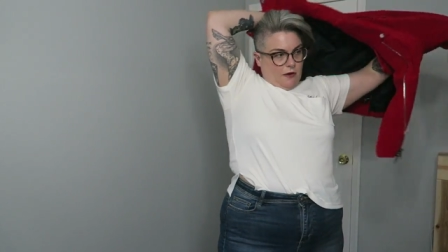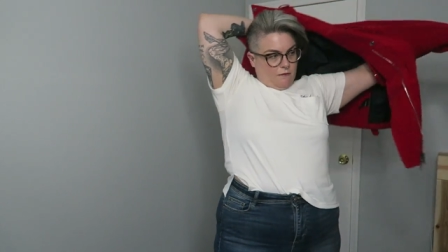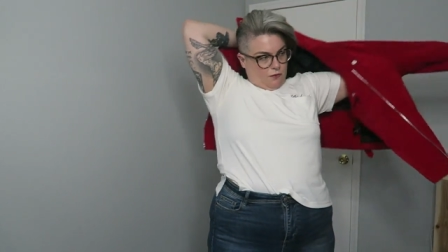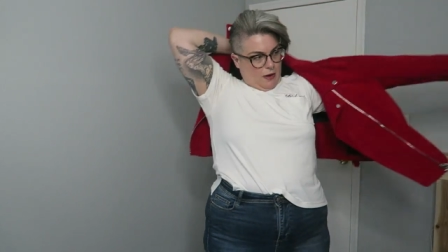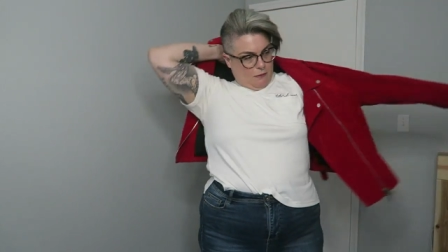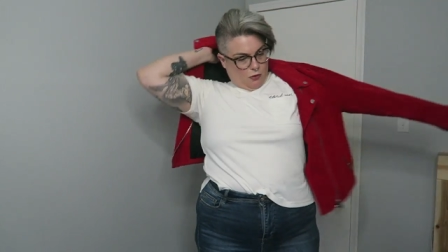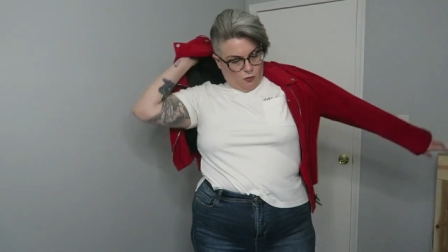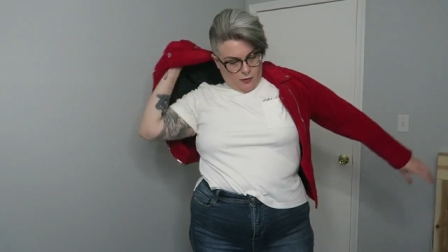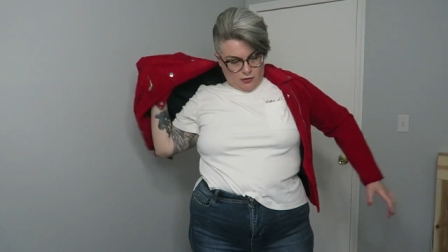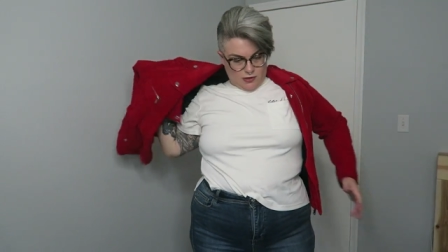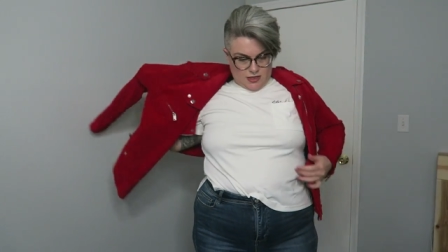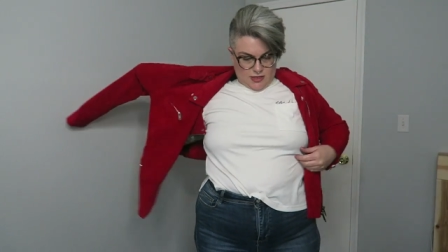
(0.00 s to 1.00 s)
from Rebel
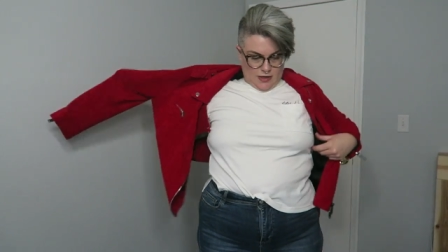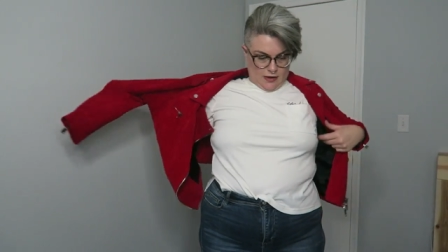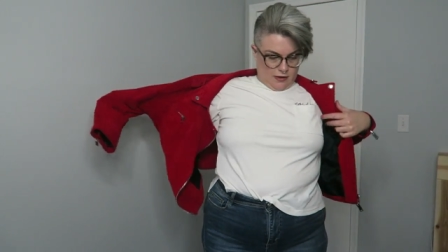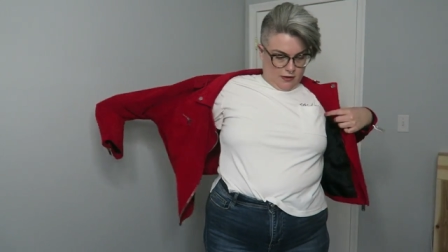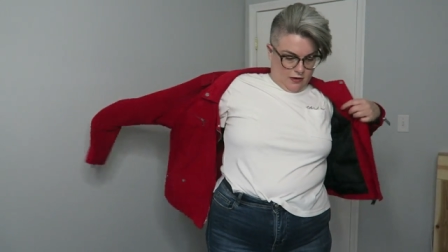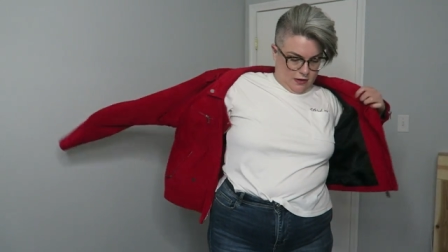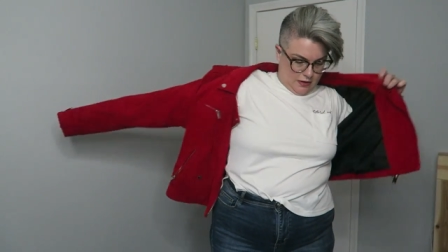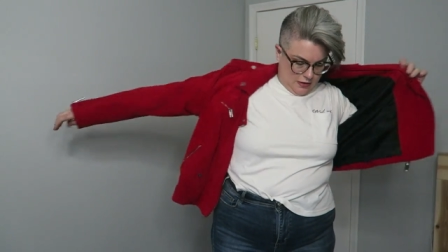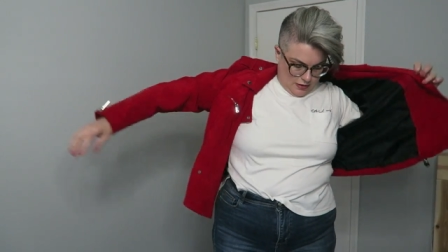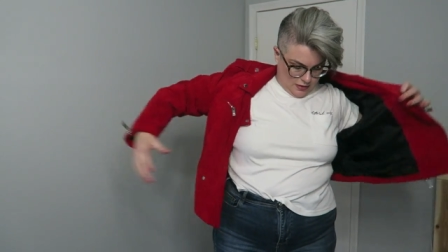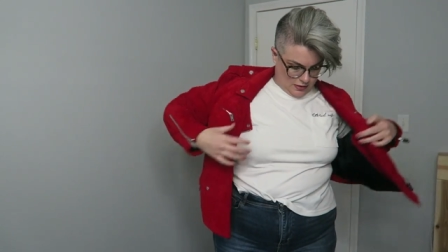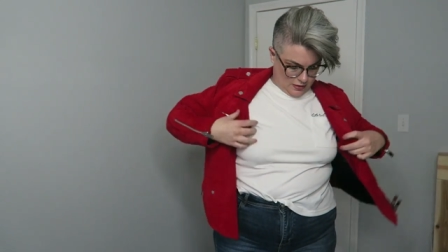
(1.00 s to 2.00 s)
Wilson,
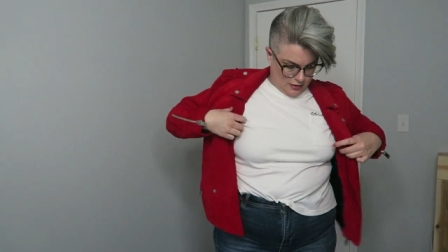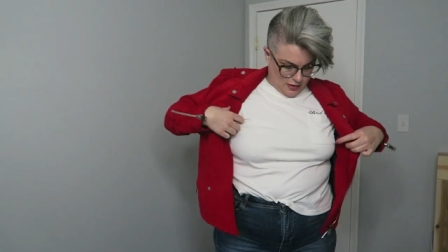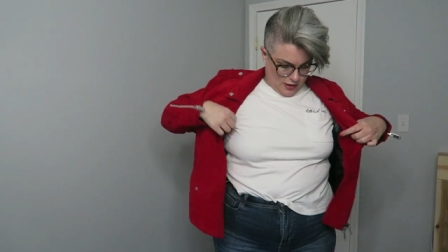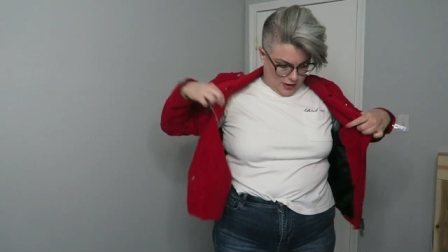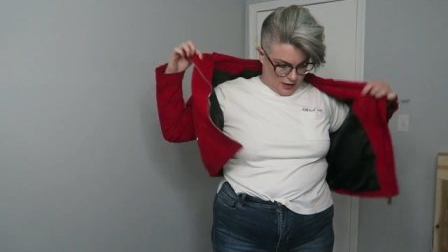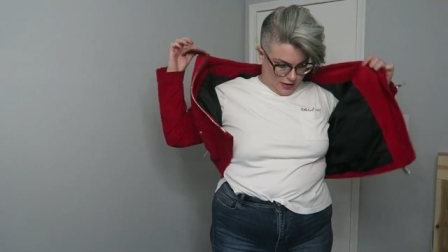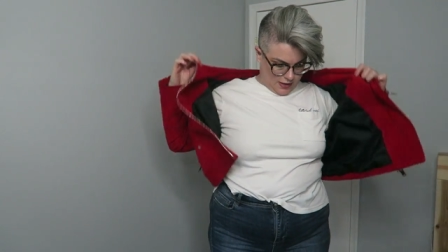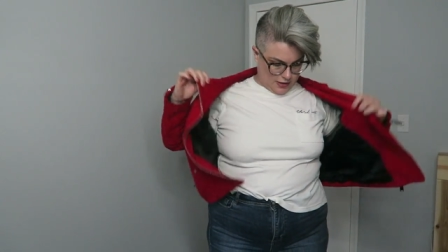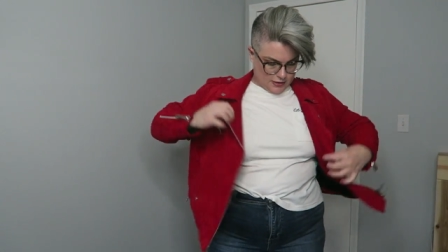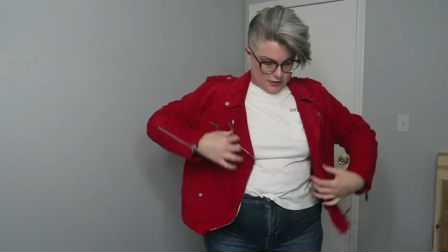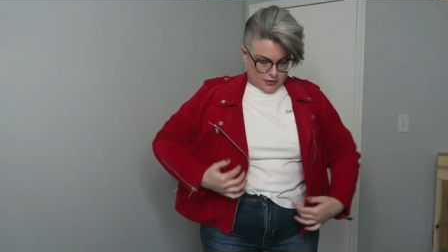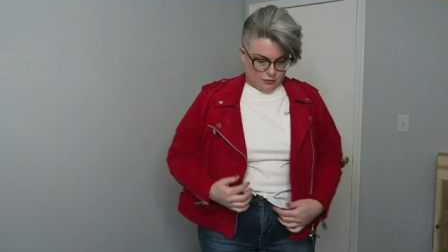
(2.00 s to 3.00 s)

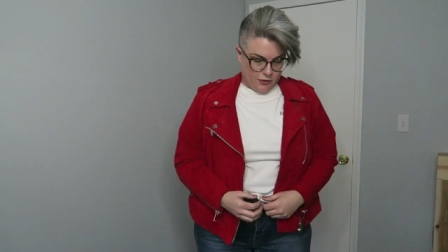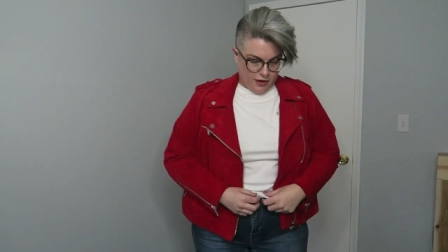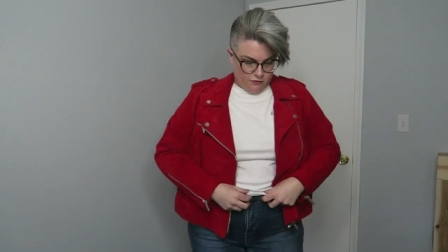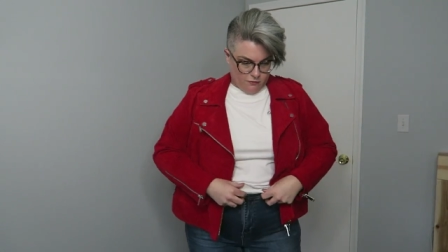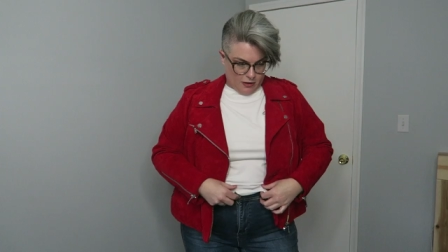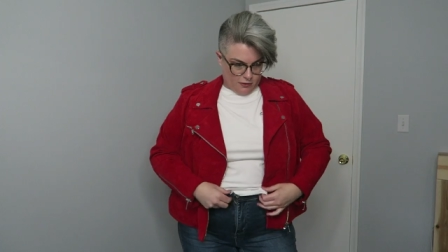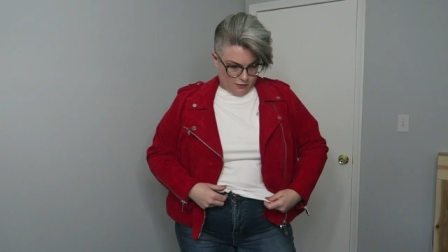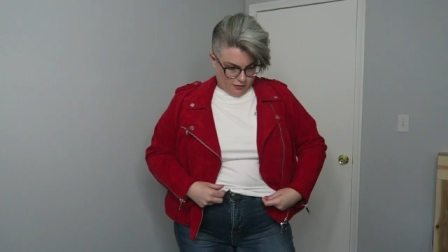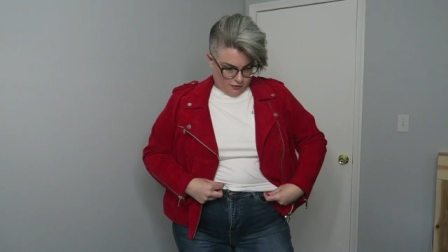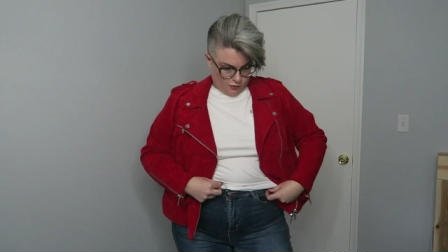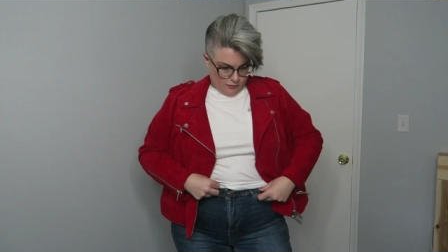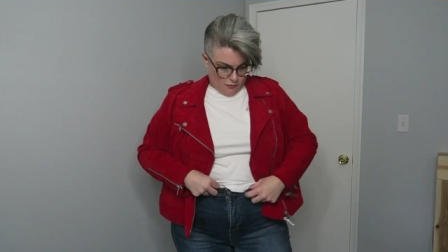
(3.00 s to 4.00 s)
and we have
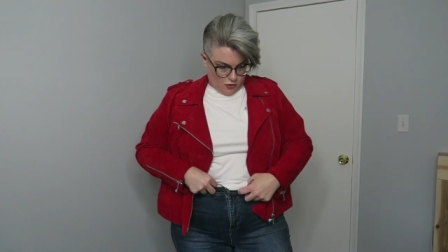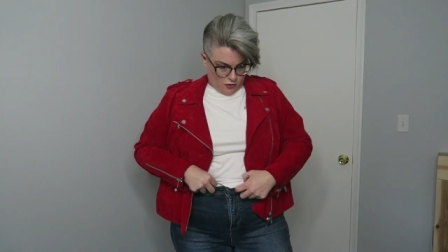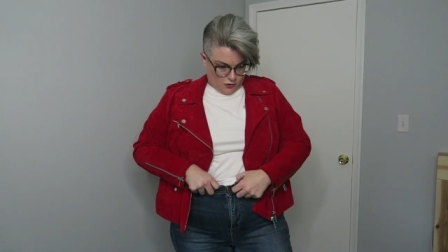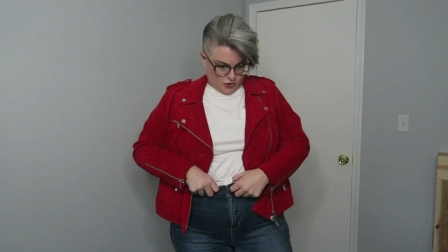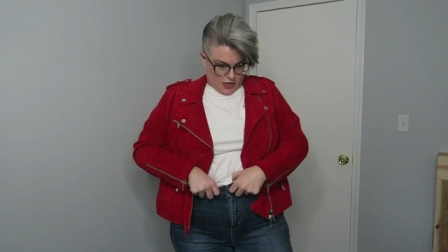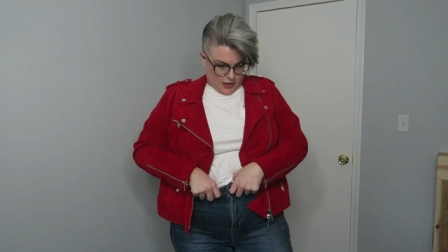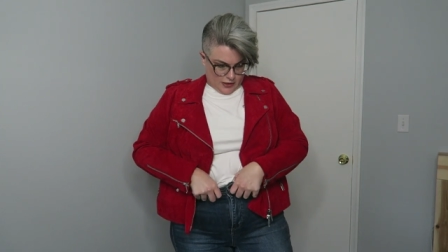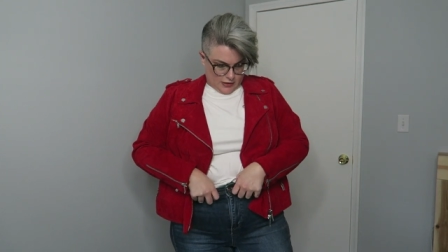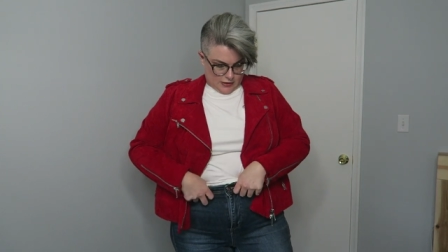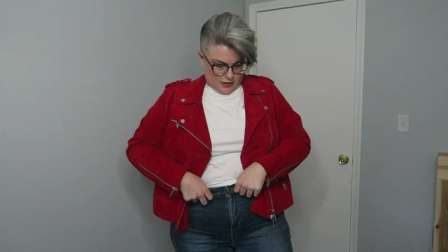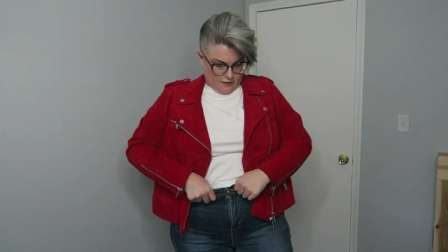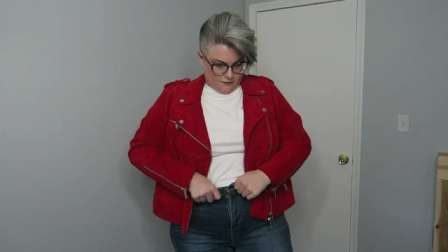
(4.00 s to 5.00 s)
about three moto
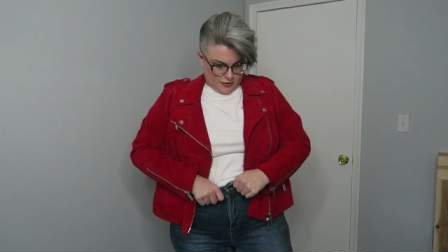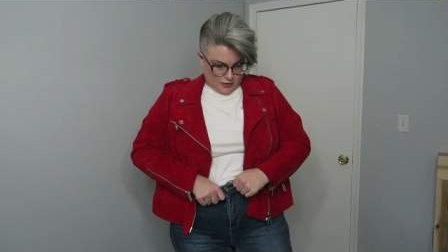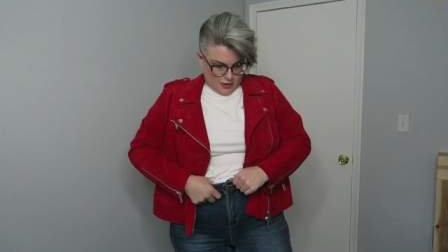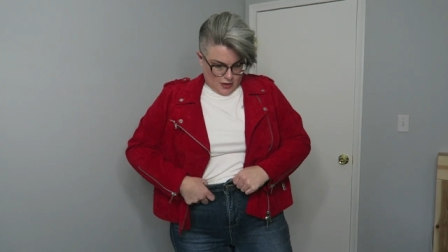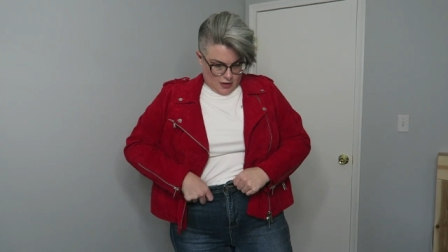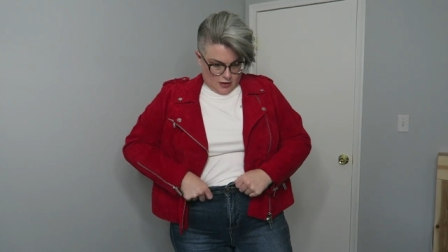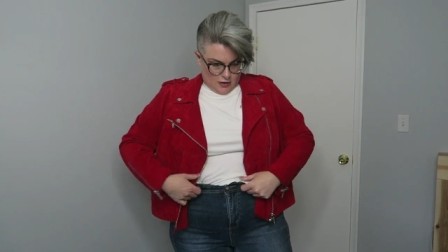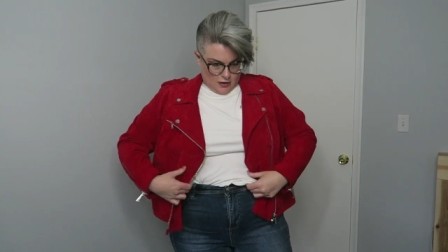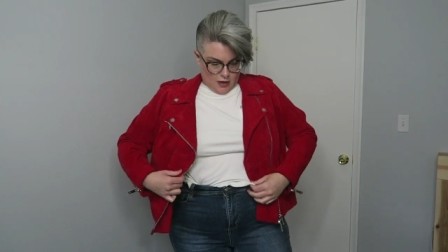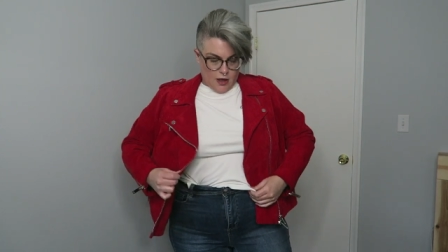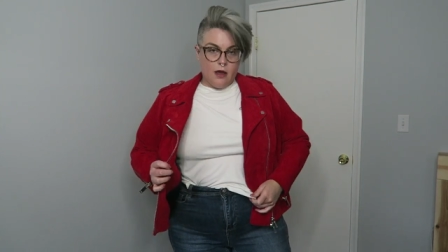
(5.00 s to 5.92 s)
jackets left. Yeah.